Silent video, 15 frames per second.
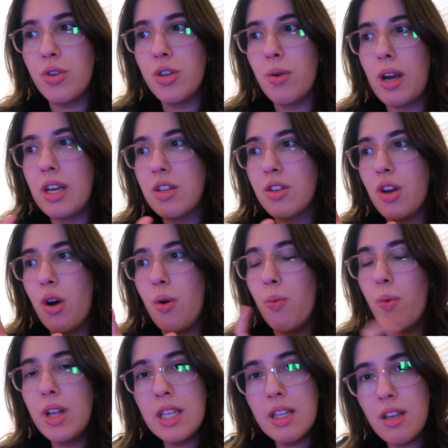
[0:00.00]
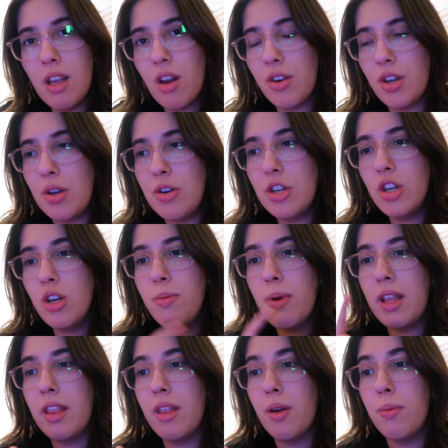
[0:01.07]
So I saw one scene on YouTube
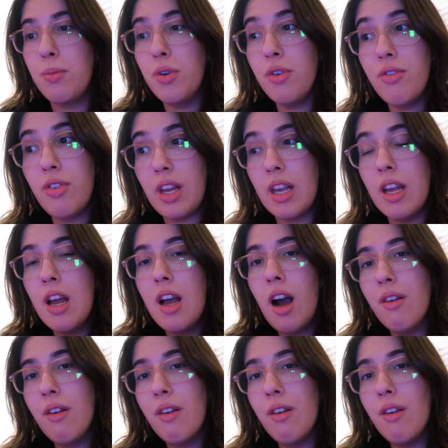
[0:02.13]
and the movie